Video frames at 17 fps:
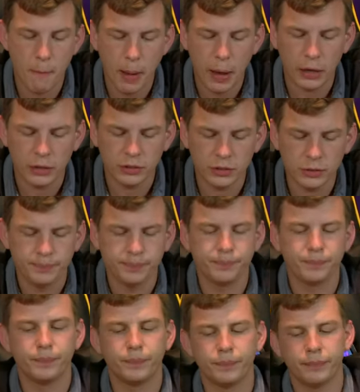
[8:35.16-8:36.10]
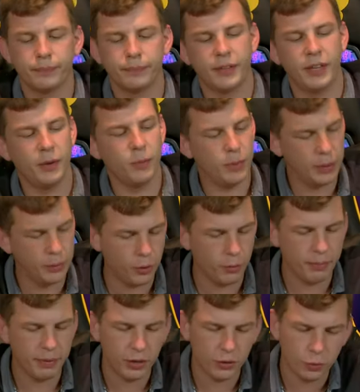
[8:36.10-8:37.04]
but it will
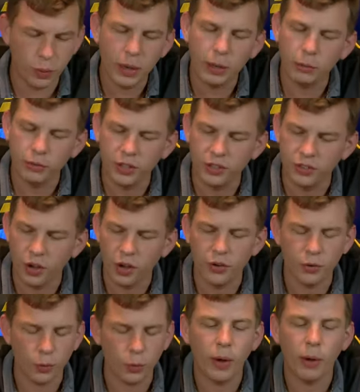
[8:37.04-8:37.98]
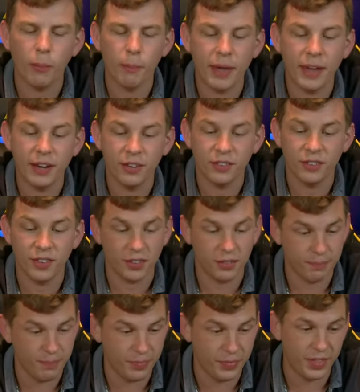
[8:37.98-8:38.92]
not be as well designed or well made as
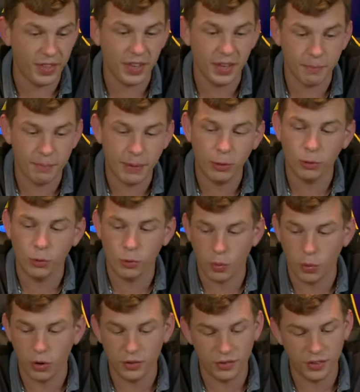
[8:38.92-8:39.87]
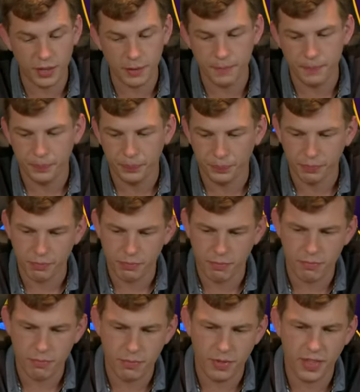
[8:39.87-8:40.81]
this. The build quality,
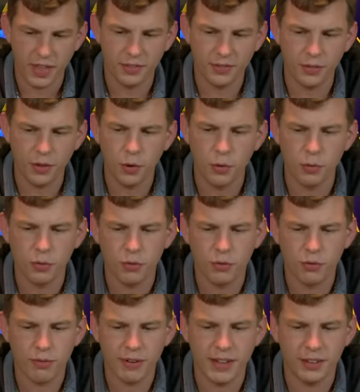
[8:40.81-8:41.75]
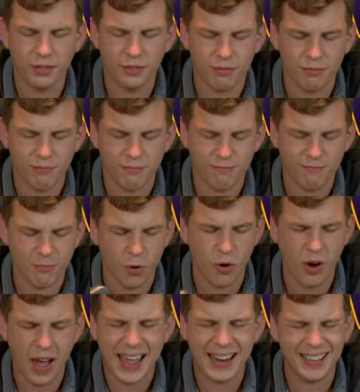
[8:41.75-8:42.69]
there's no creaks
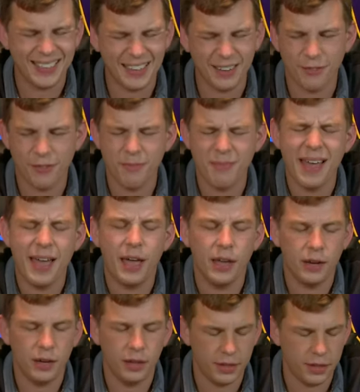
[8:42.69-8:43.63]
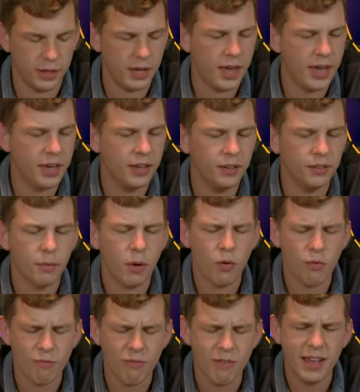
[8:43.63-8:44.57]
or anything from anything. It is
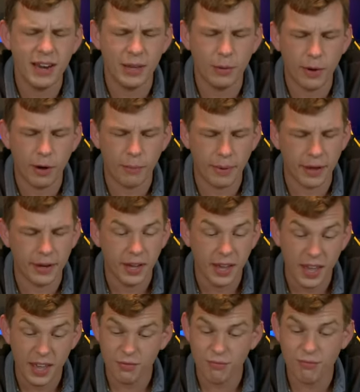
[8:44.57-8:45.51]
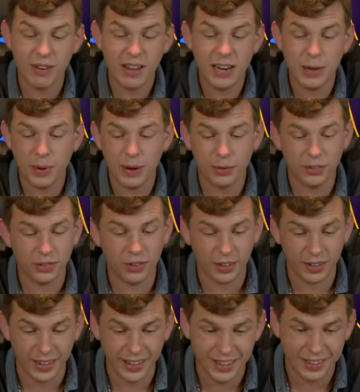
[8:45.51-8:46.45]
really well made, it's really well
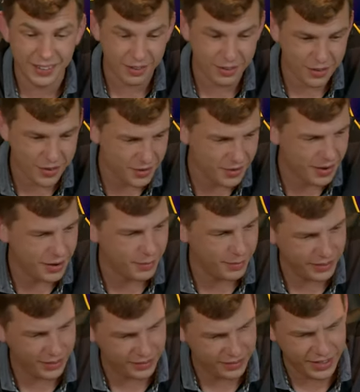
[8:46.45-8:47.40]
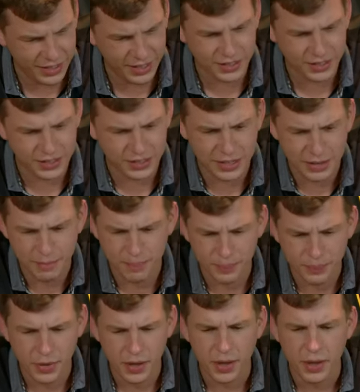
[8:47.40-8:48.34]
designed, it is incredibly sleek and slim.
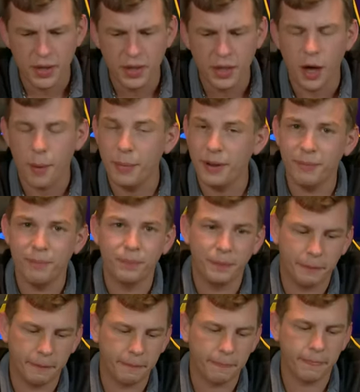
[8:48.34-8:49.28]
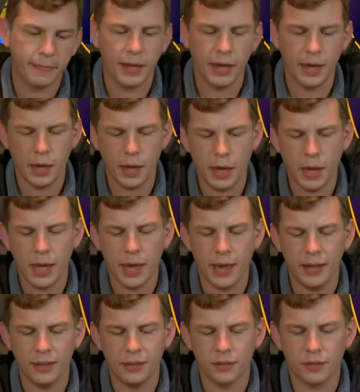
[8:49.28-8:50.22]
I mean,
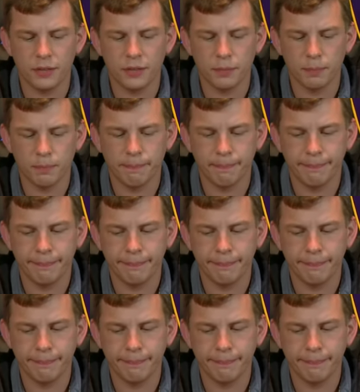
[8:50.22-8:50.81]
it's